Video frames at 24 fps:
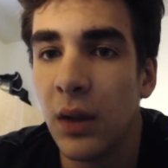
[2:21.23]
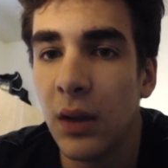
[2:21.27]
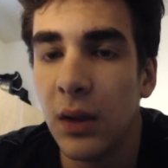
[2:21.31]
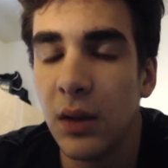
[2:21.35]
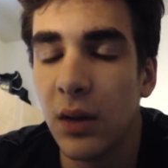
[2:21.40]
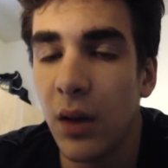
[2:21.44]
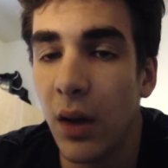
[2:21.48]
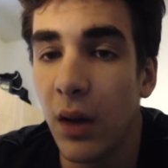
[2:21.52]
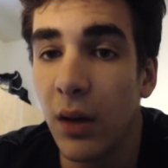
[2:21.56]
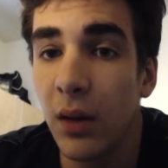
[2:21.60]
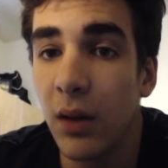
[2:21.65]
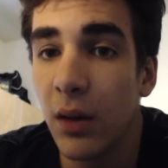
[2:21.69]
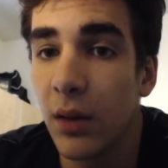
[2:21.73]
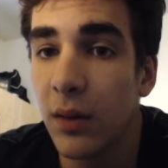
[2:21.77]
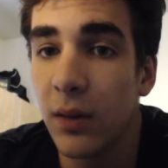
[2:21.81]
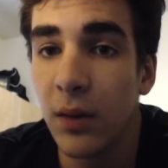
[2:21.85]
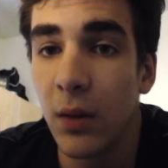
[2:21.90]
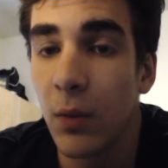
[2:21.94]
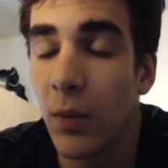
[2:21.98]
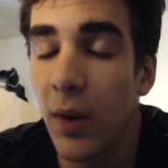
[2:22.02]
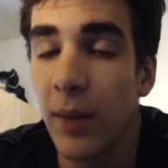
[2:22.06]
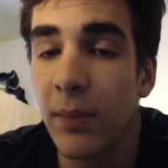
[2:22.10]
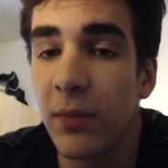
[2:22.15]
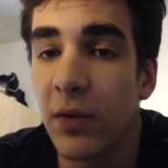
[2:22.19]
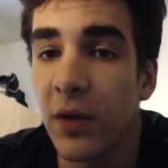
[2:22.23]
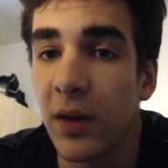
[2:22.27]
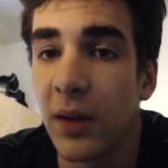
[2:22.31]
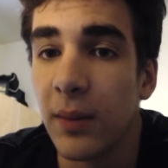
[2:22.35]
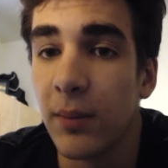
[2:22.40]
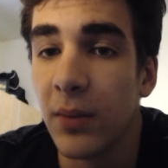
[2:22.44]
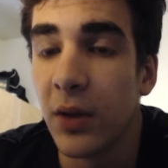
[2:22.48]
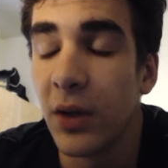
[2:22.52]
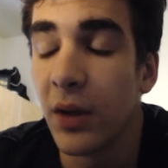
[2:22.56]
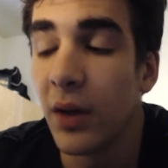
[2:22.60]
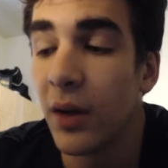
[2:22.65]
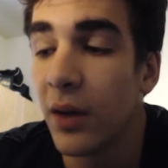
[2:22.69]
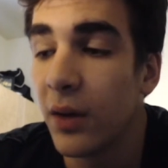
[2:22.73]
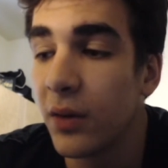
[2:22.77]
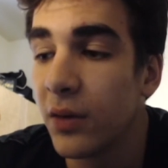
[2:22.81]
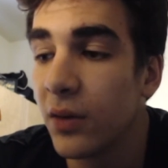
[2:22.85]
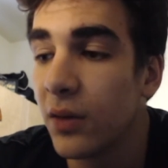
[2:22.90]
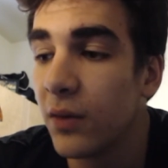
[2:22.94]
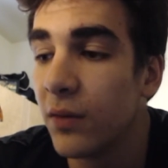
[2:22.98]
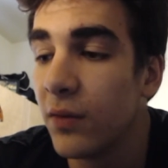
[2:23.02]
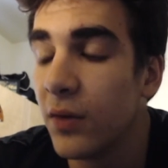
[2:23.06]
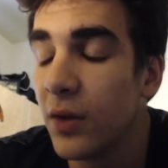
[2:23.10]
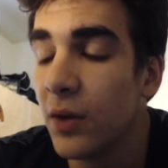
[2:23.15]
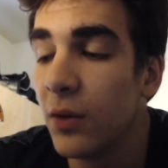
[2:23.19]
not on the website, but
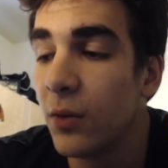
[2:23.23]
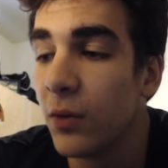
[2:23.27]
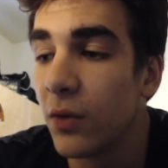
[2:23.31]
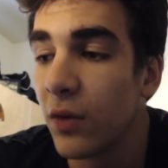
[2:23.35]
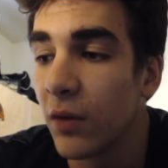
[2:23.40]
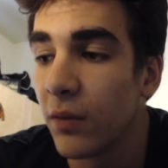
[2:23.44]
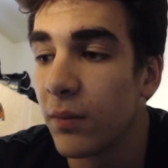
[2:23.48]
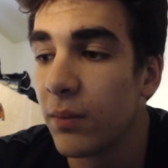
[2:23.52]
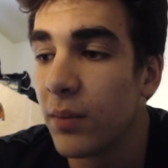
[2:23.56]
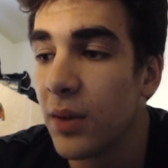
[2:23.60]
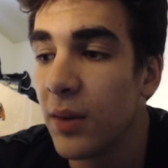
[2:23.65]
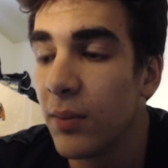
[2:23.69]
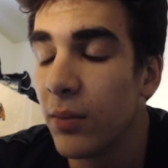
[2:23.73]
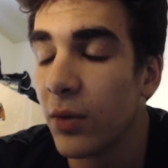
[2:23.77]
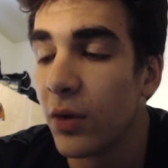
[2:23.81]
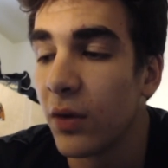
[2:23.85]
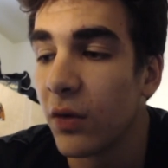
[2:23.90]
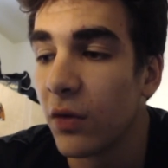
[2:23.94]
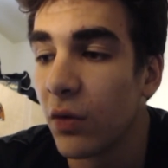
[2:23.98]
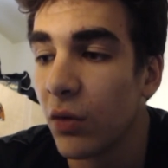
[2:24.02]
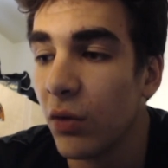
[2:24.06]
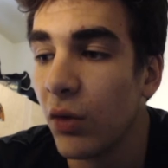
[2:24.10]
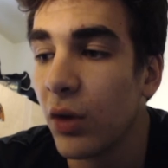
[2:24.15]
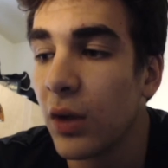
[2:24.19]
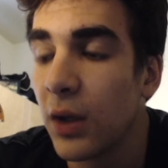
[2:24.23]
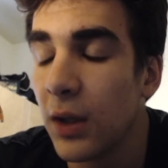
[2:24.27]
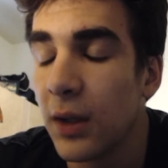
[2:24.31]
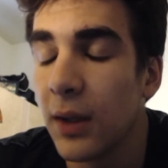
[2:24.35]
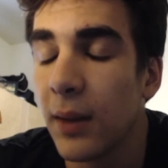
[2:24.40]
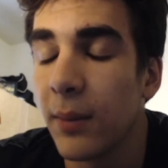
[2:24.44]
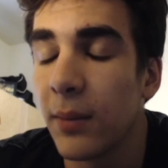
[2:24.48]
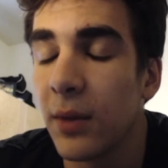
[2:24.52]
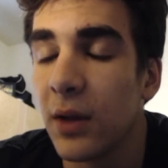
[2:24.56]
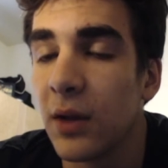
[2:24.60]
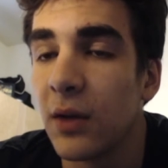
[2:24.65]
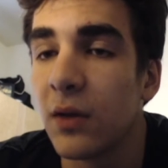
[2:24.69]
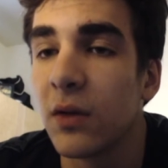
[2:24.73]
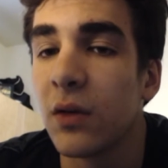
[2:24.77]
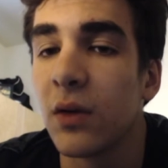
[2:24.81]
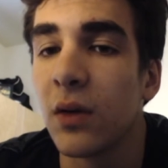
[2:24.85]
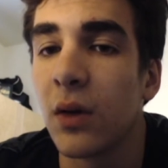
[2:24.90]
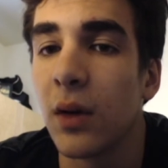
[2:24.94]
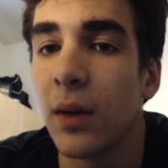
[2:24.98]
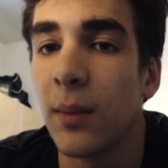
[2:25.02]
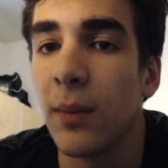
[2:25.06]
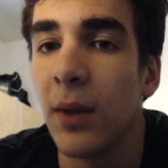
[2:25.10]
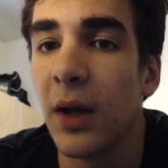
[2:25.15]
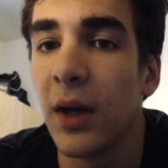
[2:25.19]
100 views of people just looking at my
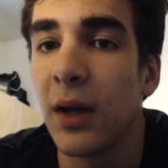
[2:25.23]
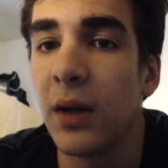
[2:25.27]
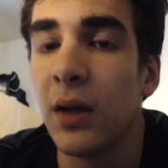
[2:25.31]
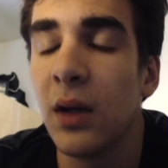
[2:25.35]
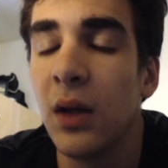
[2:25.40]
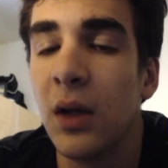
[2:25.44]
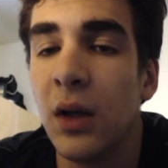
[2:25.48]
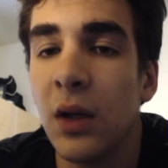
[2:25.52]
Instagram ad.